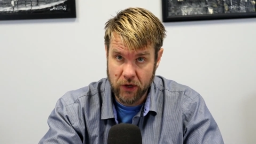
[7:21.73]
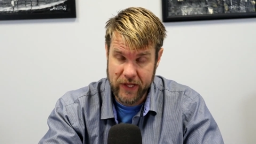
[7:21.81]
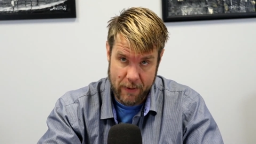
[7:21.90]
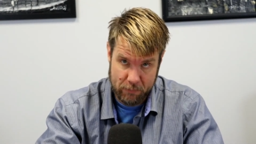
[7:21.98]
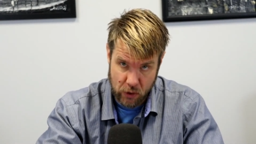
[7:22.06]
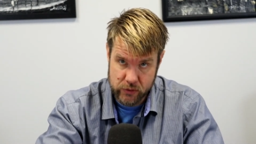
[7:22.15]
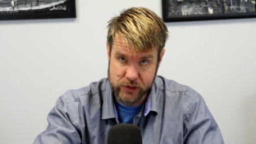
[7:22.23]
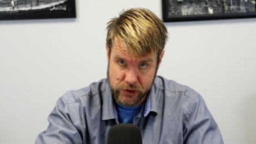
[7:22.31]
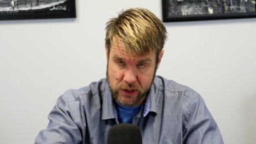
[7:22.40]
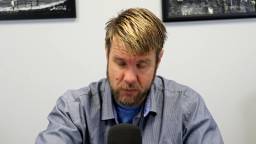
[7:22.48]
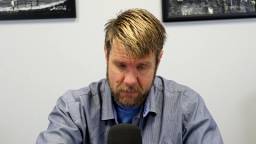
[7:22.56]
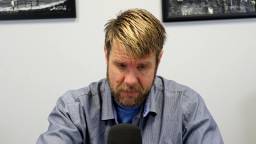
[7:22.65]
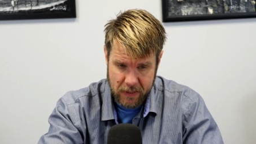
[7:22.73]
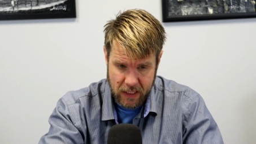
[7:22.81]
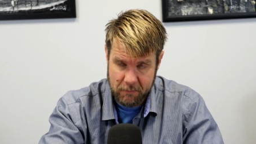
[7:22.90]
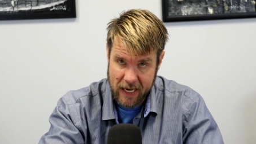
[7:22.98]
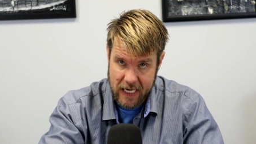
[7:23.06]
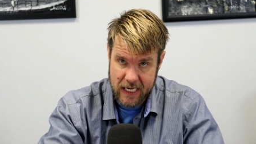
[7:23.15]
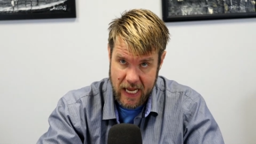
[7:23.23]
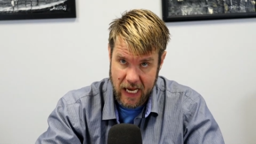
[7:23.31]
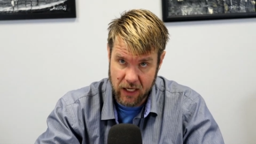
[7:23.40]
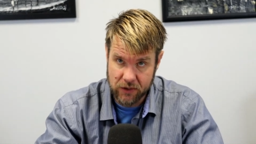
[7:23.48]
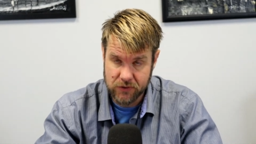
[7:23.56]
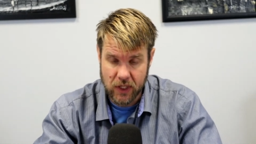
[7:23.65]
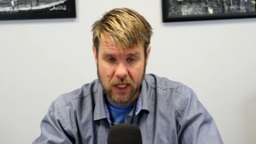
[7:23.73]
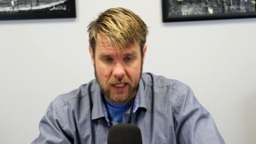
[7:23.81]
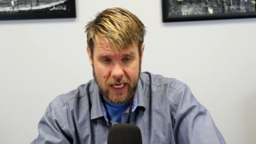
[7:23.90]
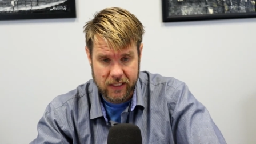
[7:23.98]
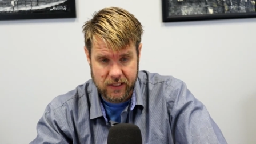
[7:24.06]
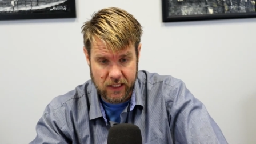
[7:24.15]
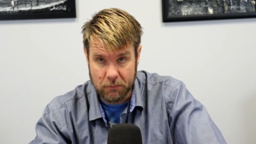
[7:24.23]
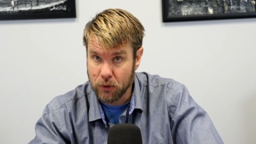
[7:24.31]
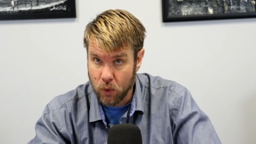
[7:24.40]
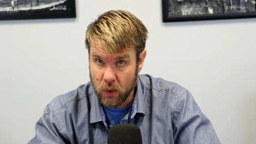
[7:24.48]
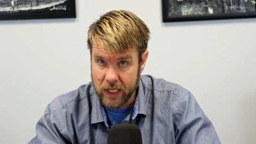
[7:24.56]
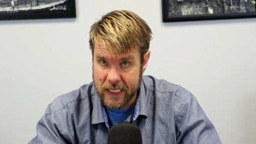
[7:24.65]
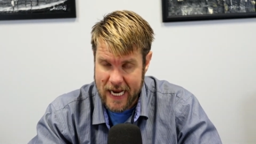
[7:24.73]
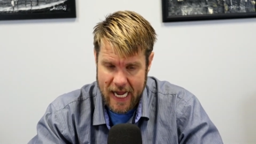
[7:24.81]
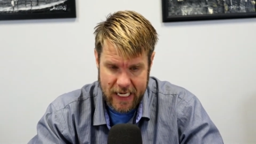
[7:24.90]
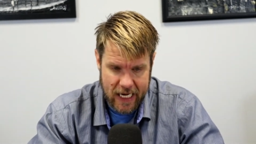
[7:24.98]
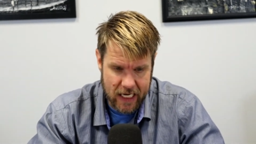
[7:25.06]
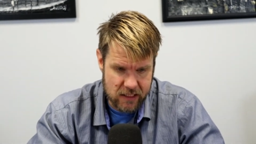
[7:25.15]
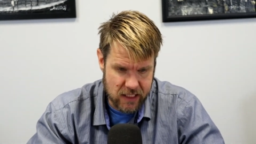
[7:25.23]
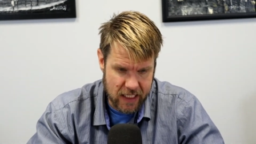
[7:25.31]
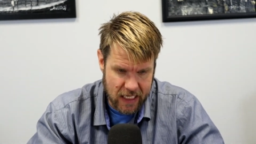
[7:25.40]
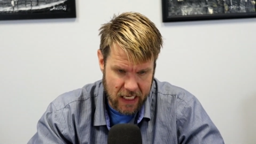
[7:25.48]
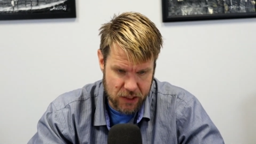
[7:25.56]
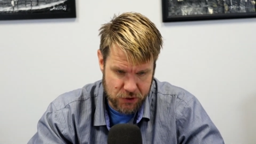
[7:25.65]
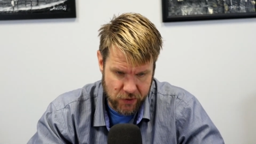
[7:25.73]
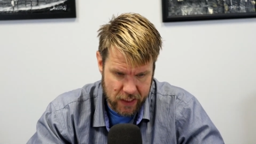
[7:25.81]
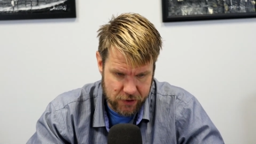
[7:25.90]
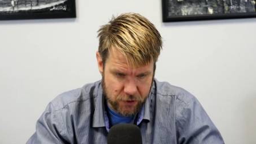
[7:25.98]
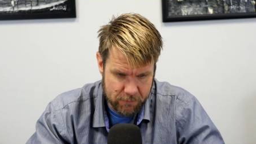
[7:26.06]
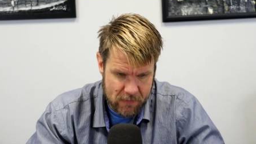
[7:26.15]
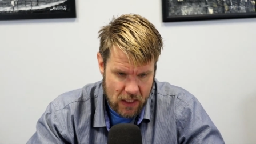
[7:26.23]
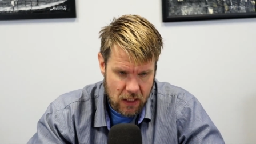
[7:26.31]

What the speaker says: That person should be getting paid as an employee, not as a contractor.